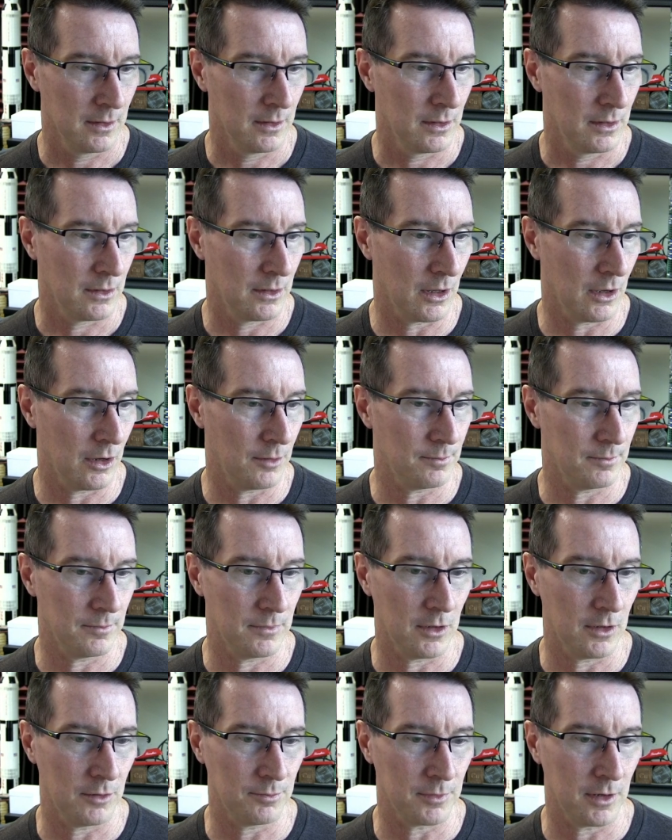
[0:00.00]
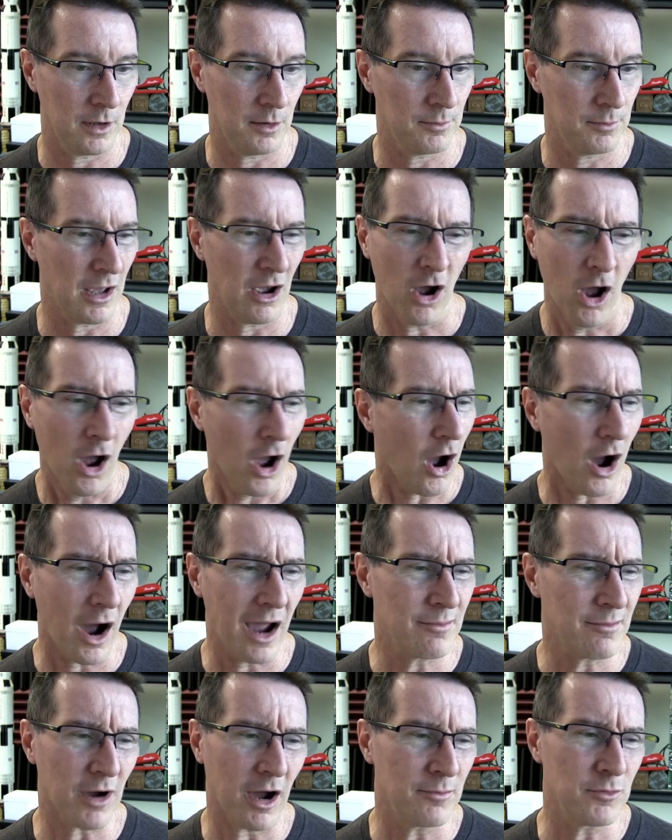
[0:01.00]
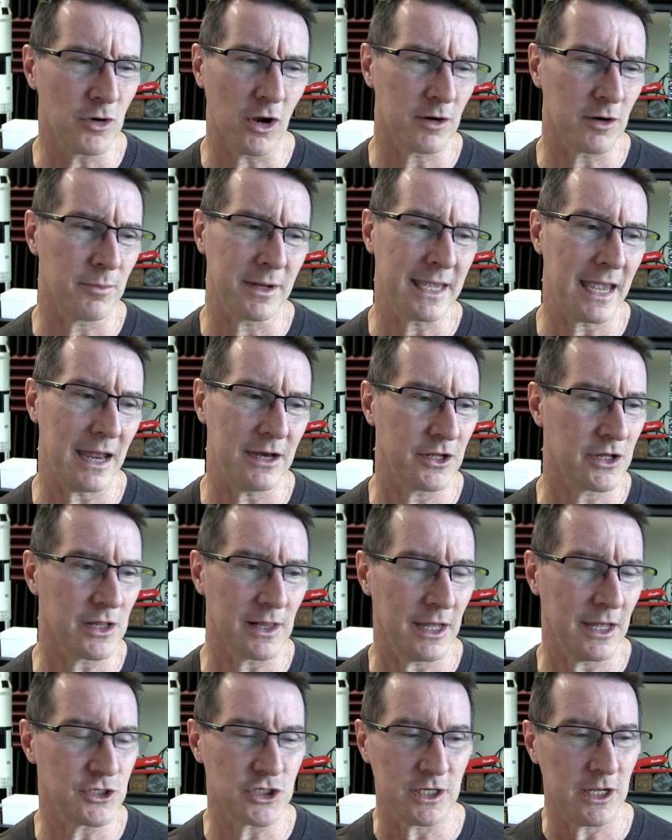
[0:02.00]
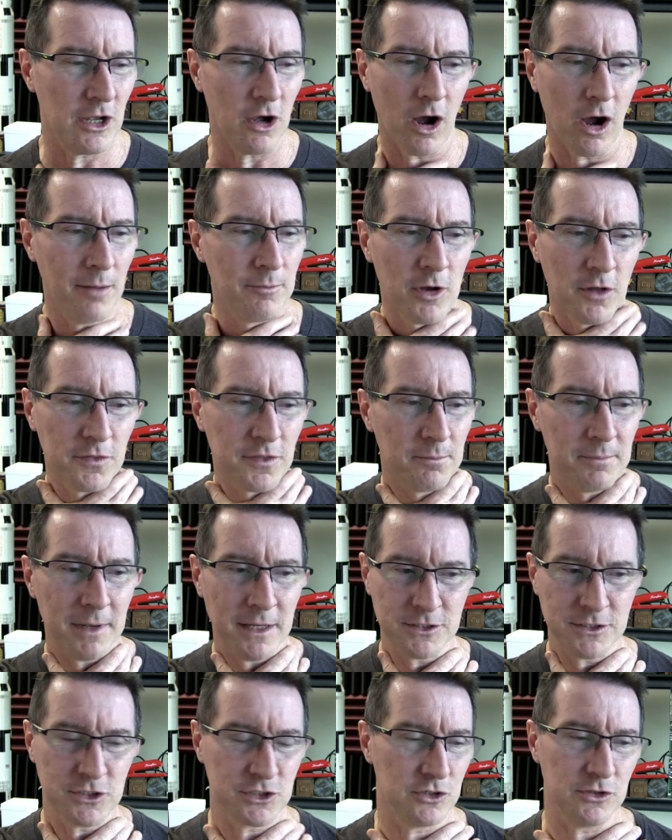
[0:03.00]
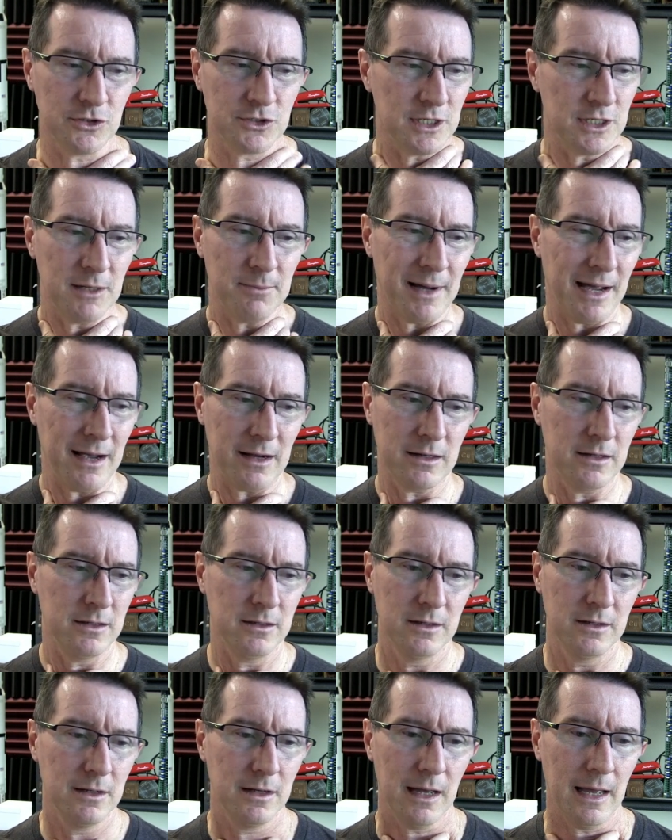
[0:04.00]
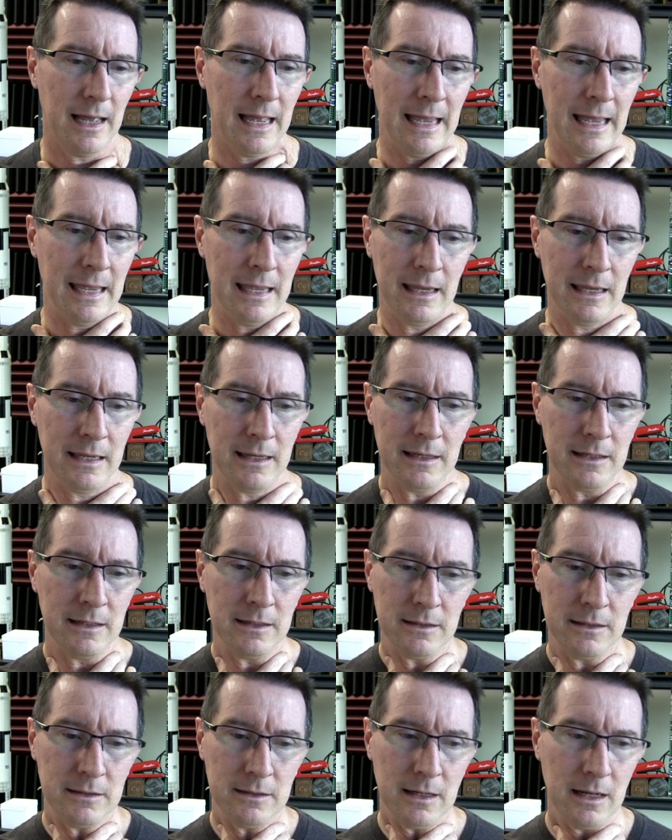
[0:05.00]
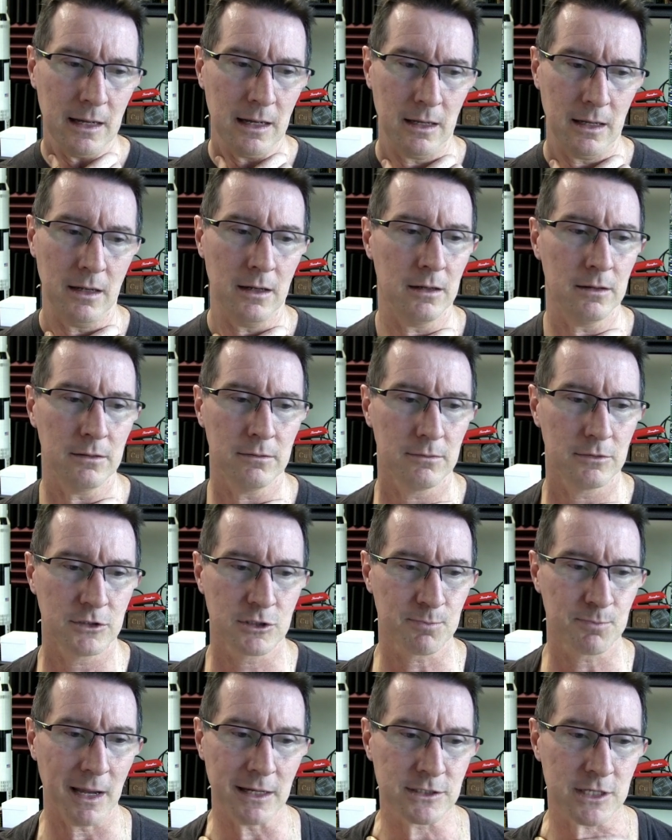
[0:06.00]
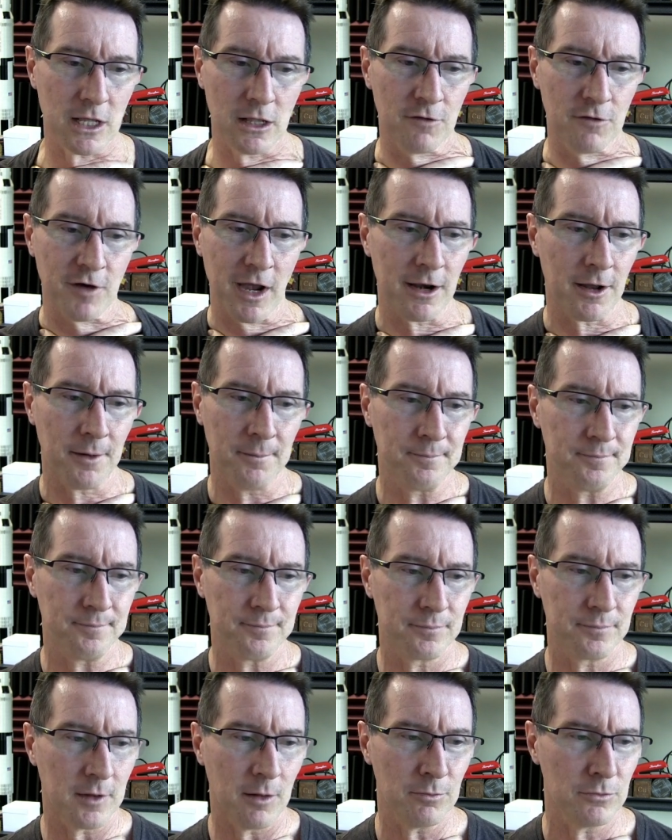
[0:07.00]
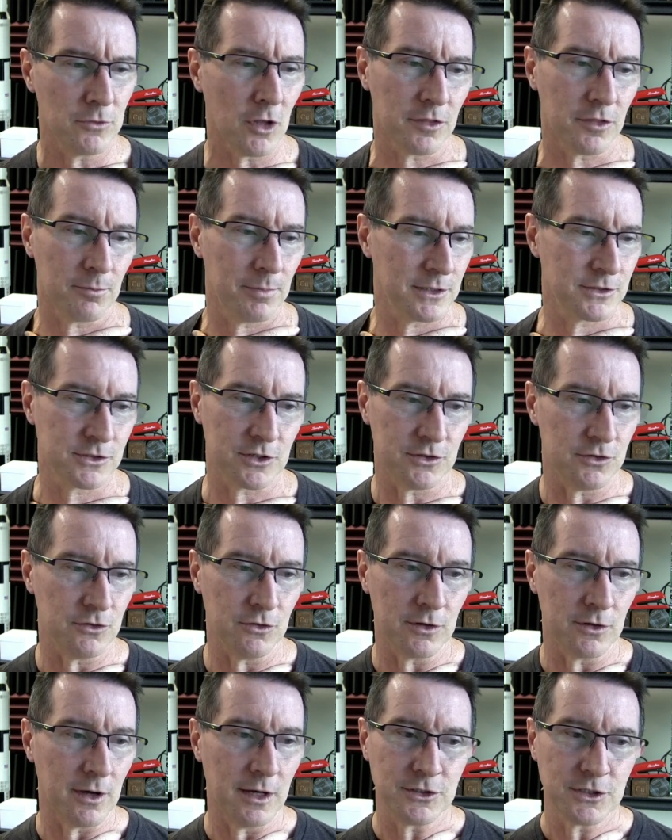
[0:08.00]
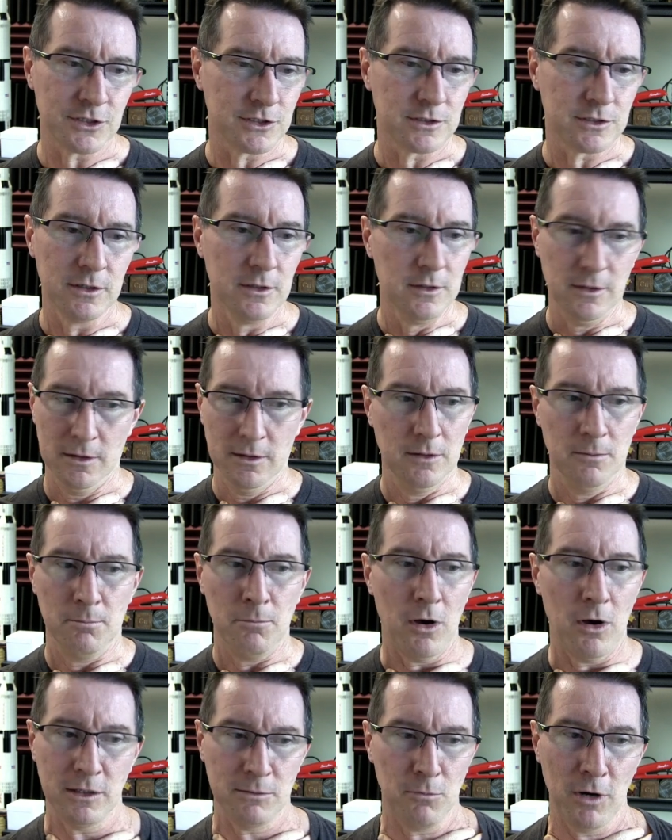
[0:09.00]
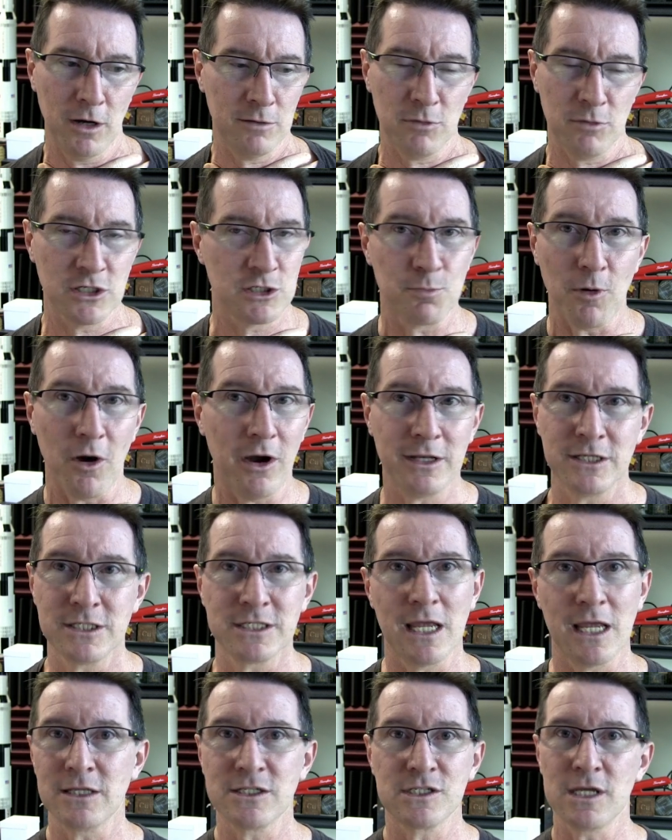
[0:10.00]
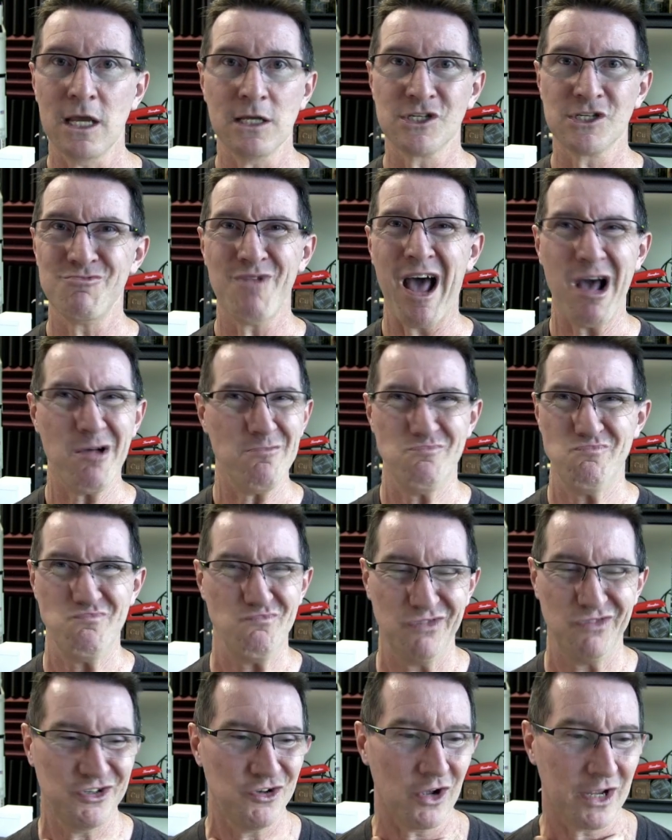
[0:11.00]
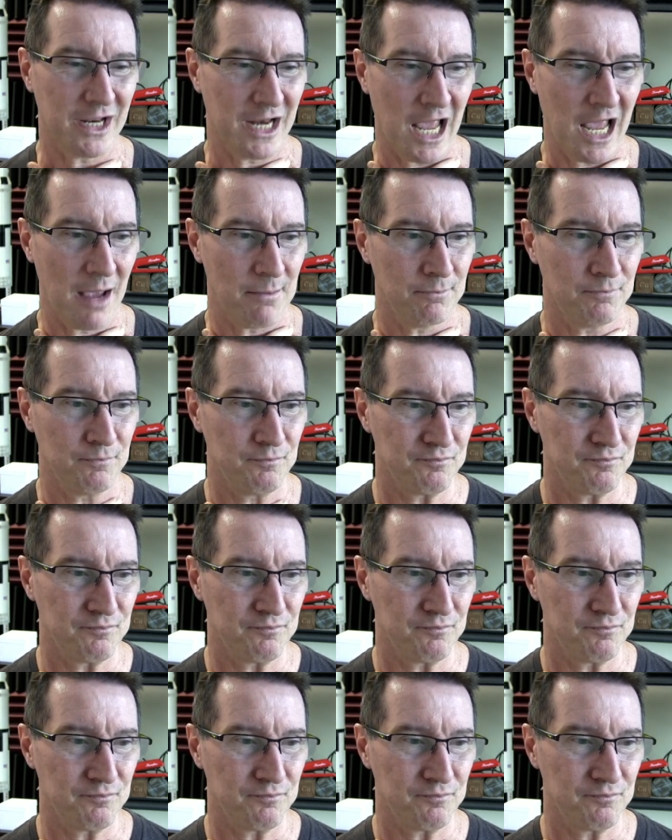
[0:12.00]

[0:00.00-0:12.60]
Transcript: Nope. I'm not a mechanical engineer. I'm not the best to debunk a space elevator. I'm not the best to do it. I just, my spidey sense says, no, it's not going to happen.